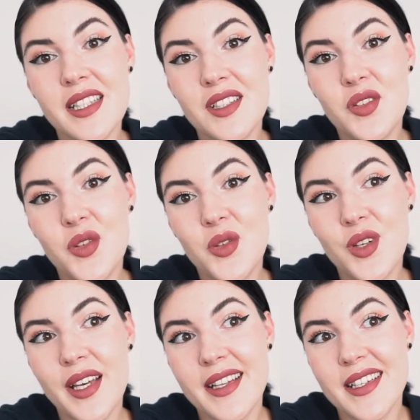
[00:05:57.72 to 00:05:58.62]
tattoo,
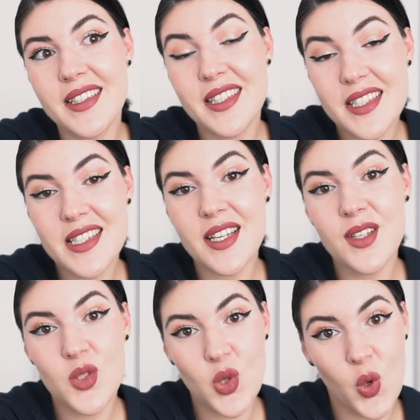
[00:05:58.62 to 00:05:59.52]
and it is a
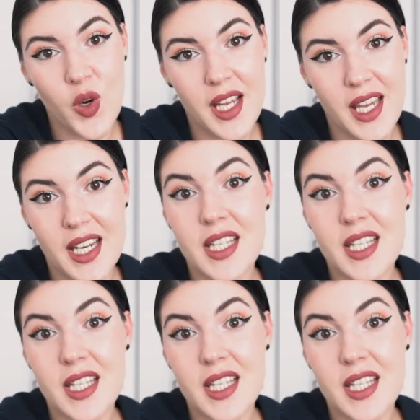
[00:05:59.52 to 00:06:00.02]
story in